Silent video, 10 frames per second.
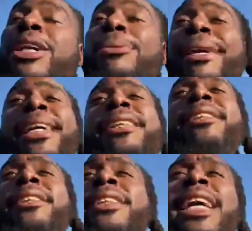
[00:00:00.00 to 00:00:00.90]
man.
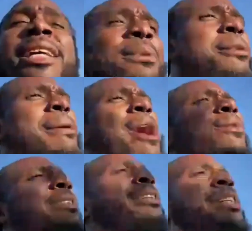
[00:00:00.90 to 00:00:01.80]
And it was about
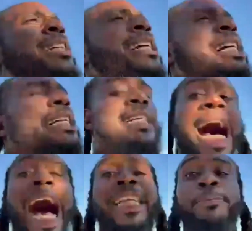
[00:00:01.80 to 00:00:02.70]
the
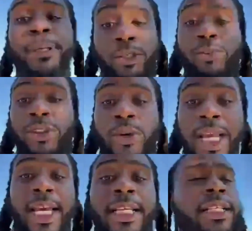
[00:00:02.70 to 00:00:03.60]
hospitals,
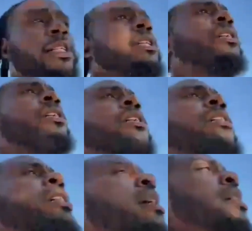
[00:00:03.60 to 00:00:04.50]
okay?
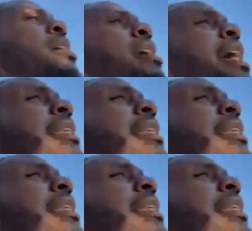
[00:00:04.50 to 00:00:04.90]
And